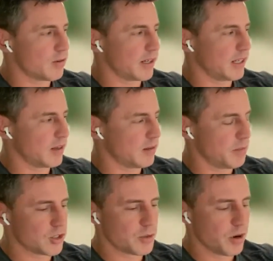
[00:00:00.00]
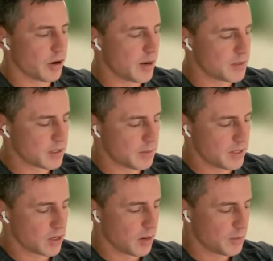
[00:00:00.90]
Like running a bunch of programs
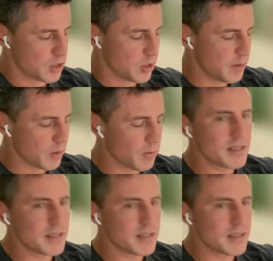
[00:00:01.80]
is a bit time consuming,